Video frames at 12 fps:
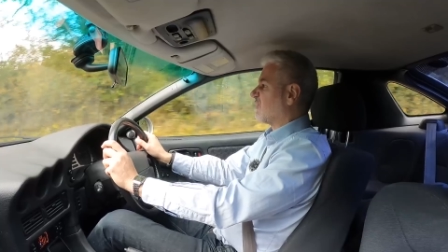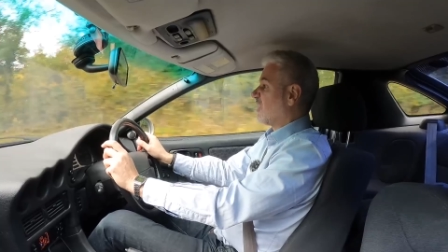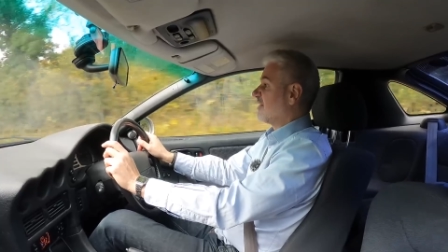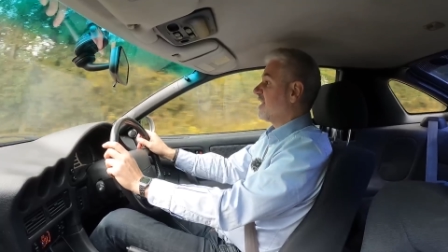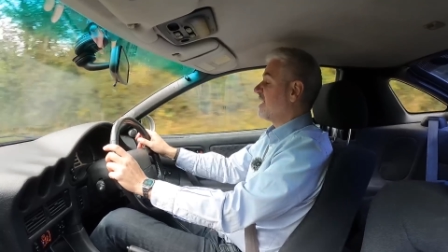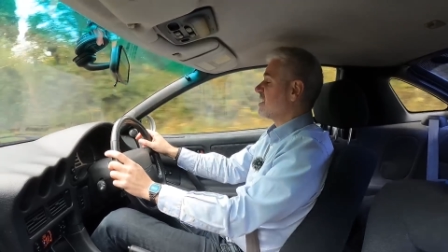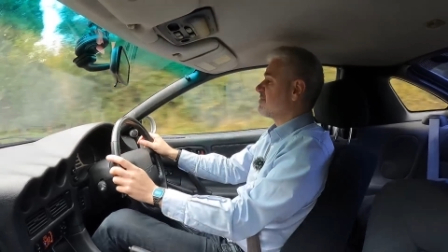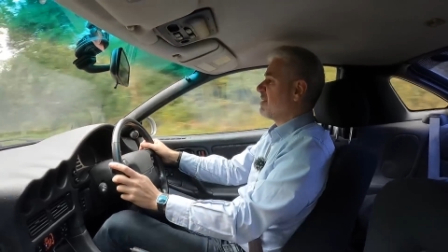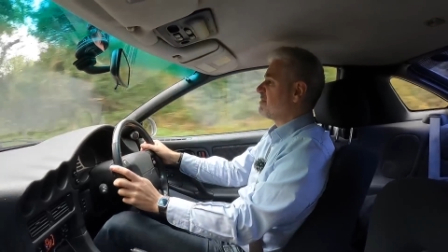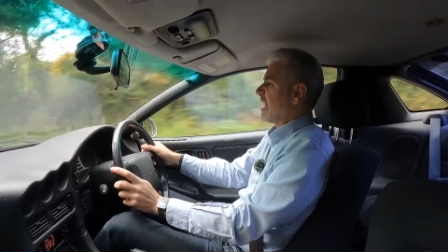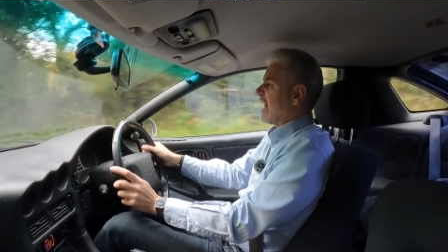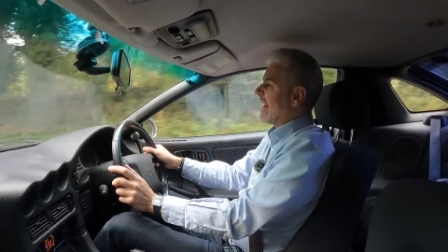or five years,
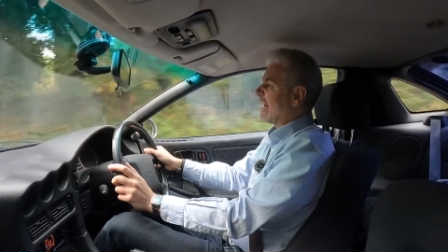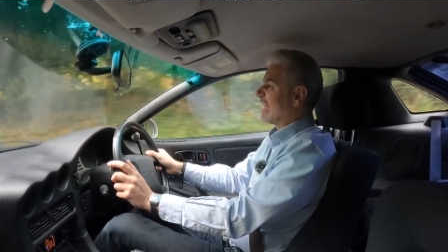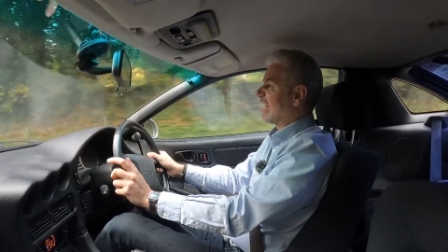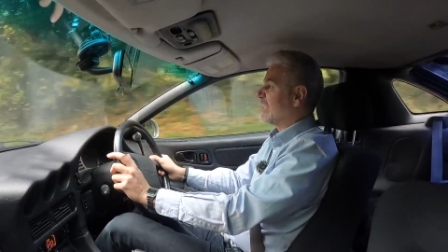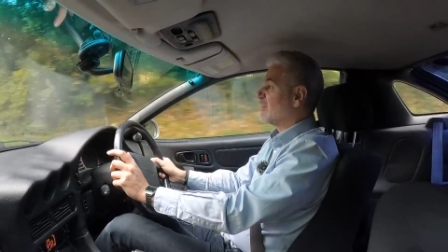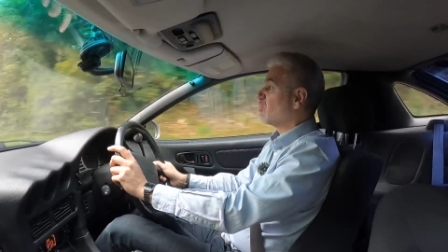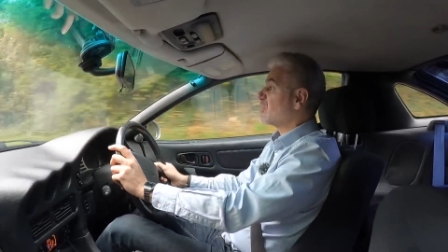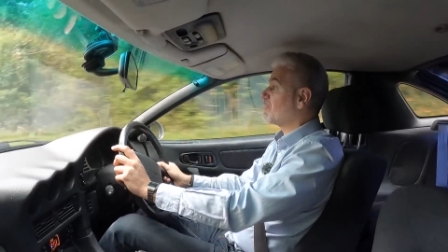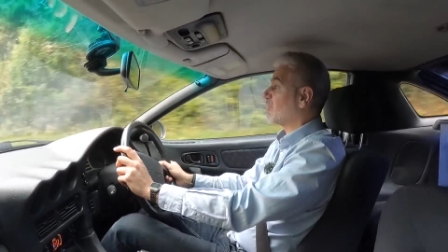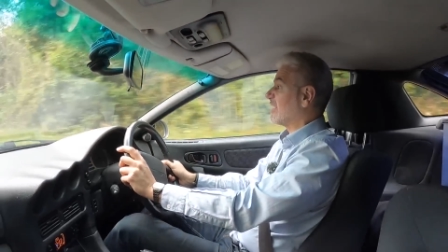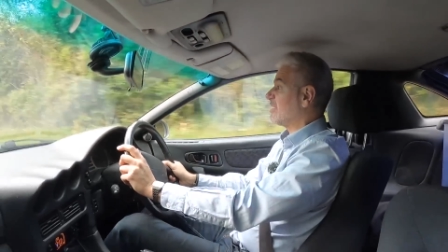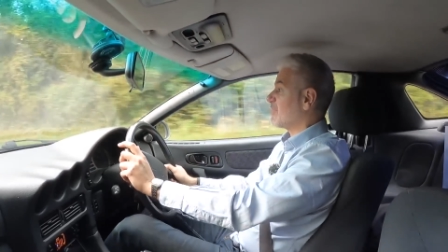but mechanically it was
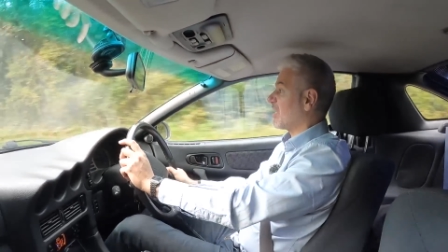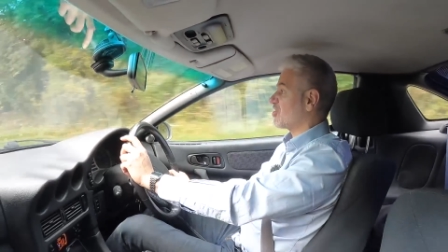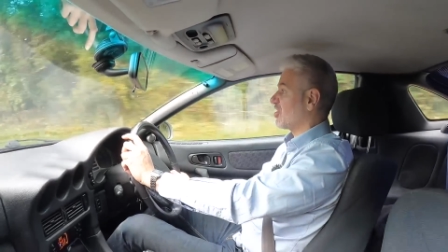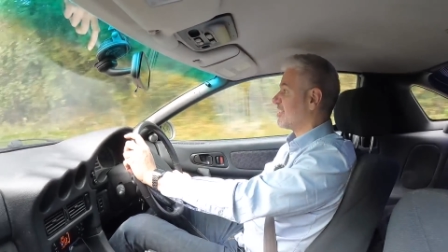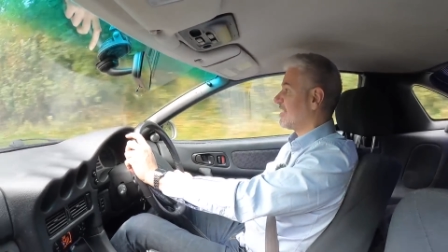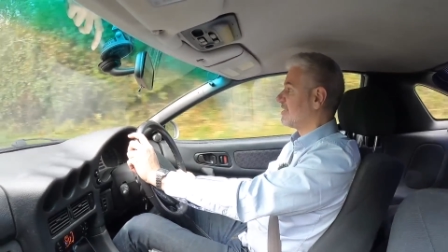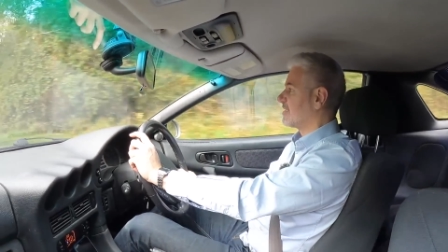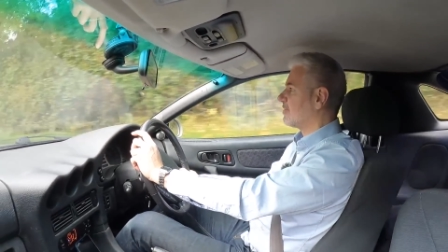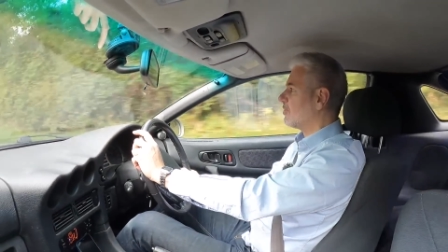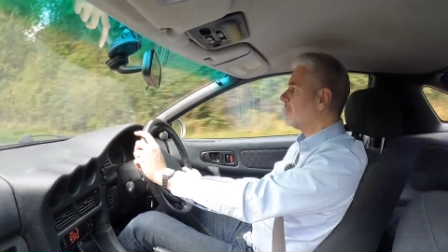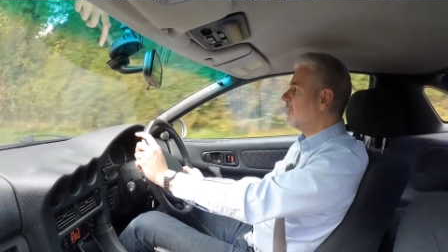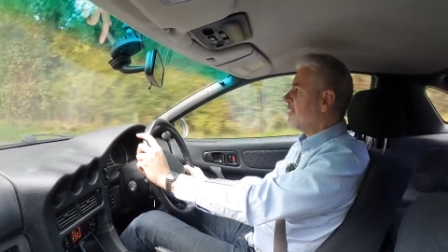pretty much
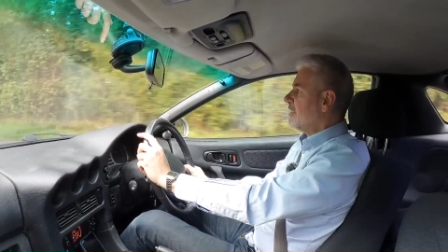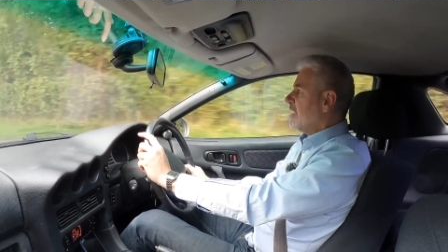identical.